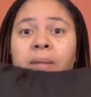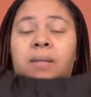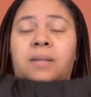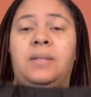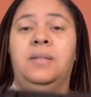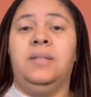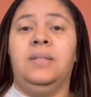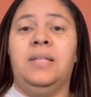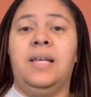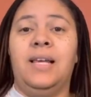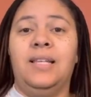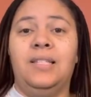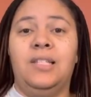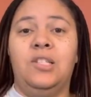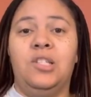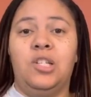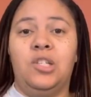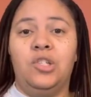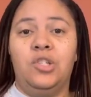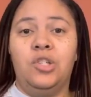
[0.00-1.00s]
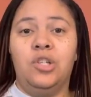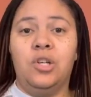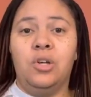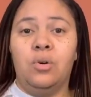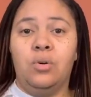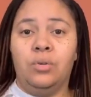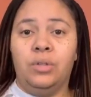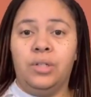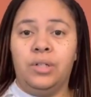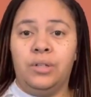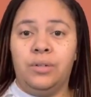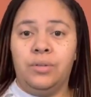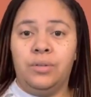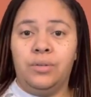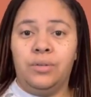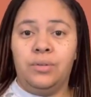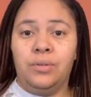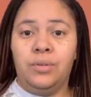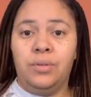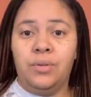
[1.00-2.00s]
So I suggest you go
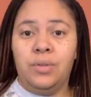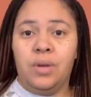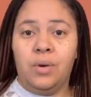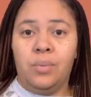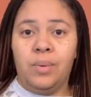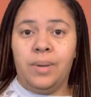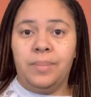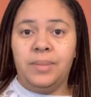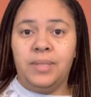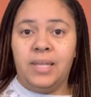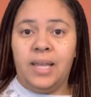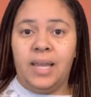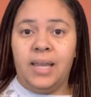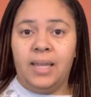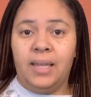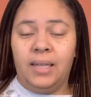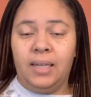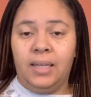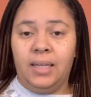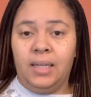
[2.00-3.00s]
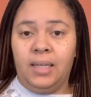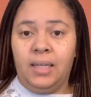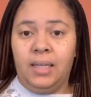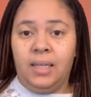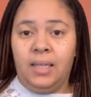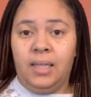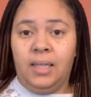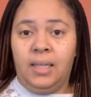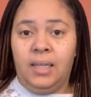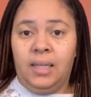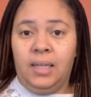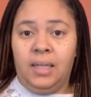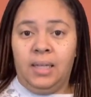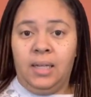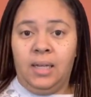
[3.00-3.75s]
to their website and